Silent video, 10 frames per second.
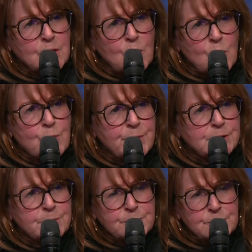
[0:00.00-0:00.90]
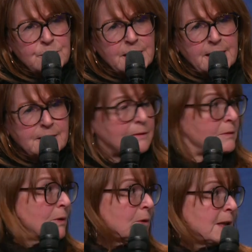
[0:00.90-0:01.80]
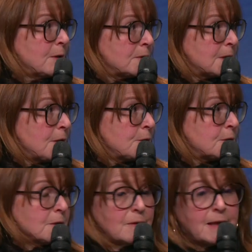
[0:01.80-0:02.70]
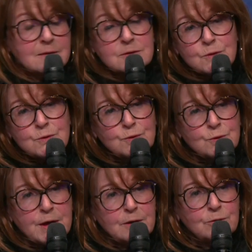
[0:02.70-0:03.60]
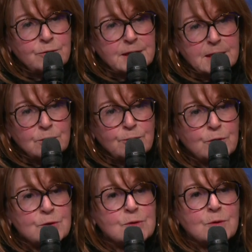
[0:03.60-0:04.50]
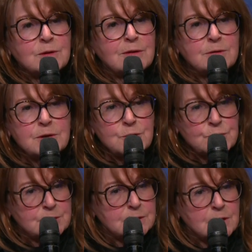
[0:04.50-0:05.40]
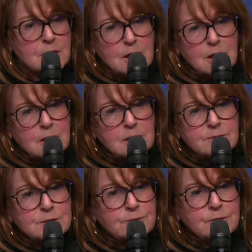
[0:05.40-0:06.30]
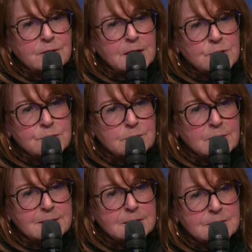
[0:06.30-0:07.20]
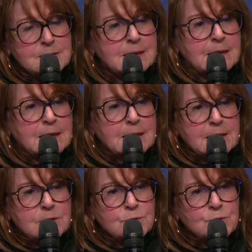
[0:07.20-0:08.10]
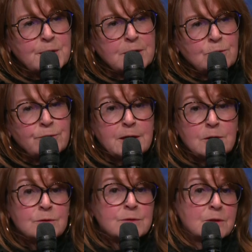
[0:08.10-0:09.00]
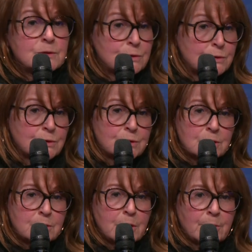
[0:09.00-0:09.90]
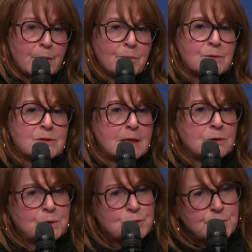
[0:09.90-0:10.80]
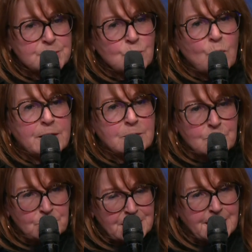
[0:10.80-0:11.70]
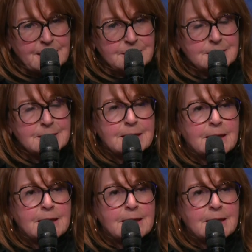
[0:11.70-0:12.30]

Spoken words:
opened up again the negotiation on that to try to find out first a definition of the foundation models and to try to find consensus among member states, which was quite complicated.